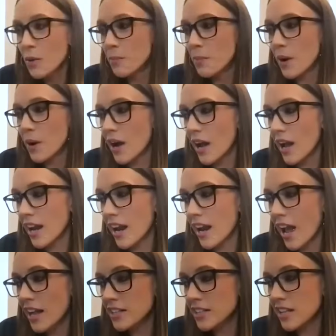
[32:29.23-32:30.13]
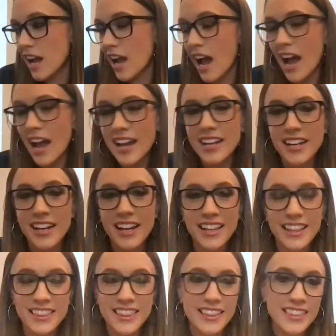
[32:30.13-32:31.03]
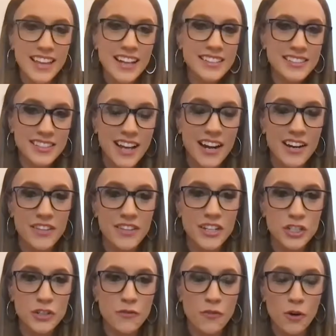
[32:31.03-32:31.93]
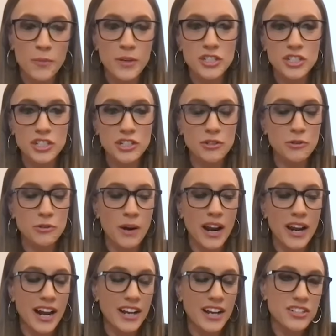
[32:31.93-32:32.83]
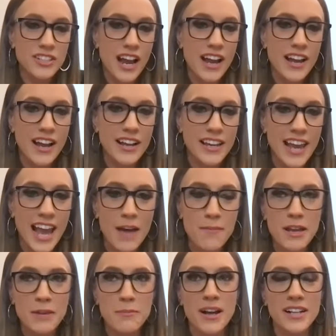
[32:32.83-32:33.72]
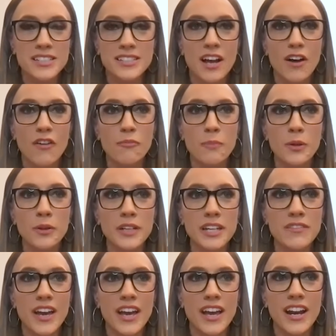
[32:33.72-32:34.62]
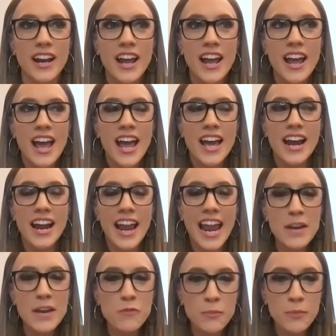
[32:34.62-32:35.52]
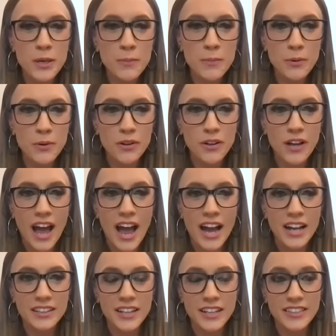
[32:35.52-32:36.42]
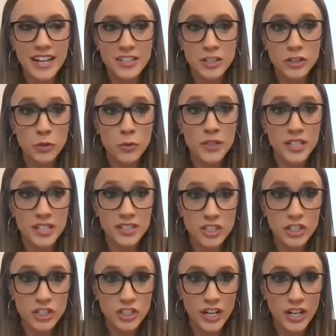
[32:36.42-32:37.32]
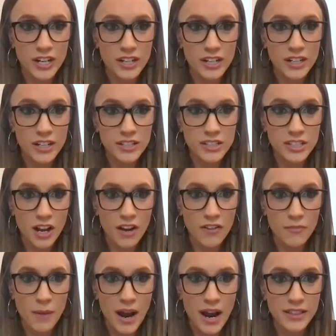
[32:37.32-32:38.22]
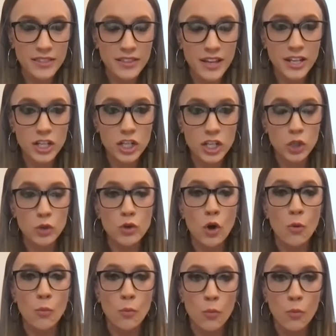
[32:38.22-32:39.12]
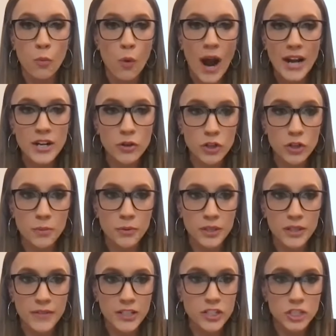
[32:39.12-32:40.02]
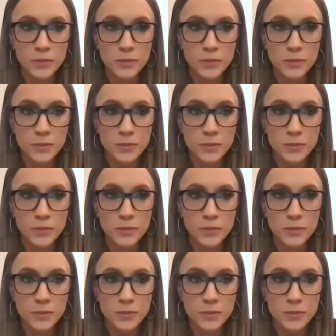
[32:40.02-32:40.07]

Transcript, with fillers: But I th- that's kind of the issue for me too, right? I just I, I can't make myself believe it, and I hate when people act like that's also a decision of mine. Like you don't, why don't you believe it?